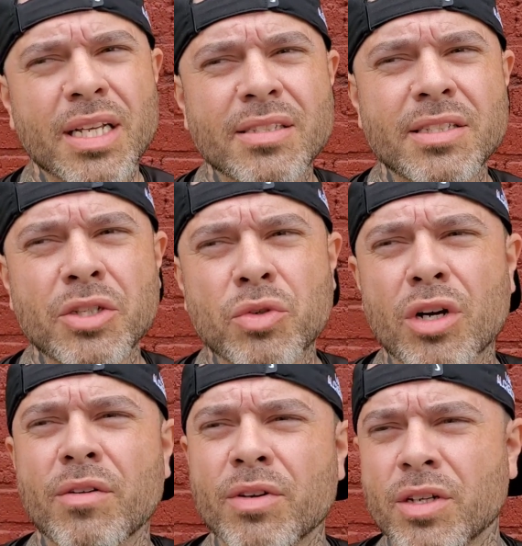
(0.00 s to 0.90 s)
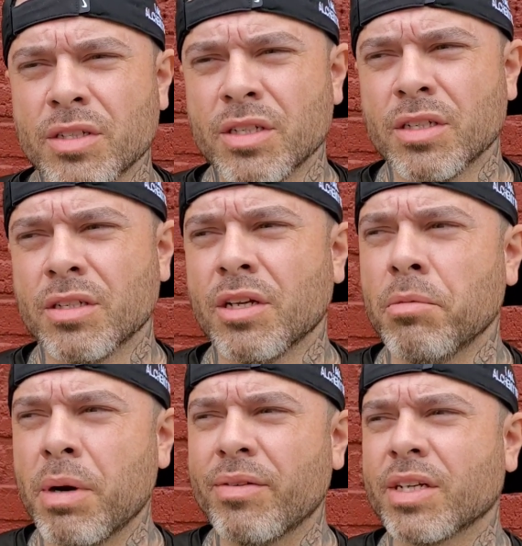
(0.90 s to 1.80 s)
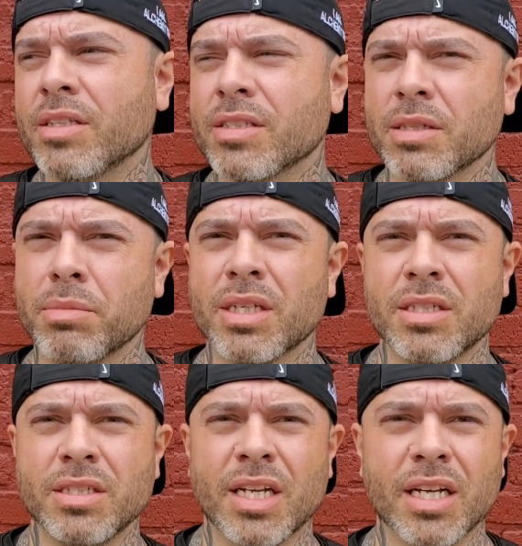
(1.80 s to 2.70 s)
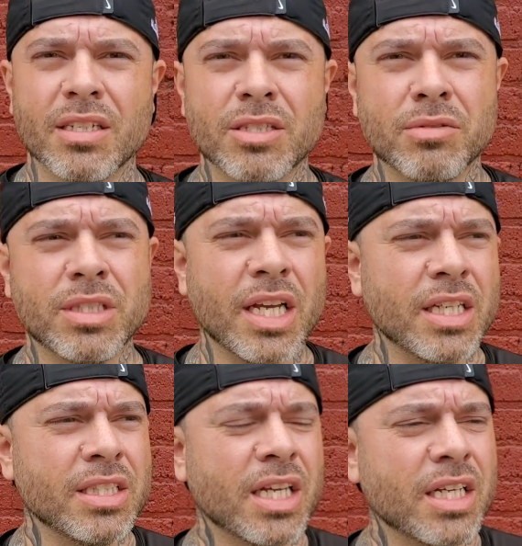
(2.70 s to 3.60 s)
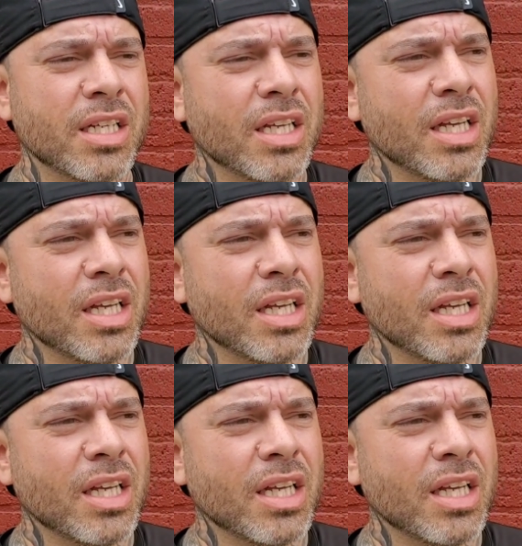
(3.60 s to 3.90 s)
that's still covered under the American Disabilities Act. So it's ADA.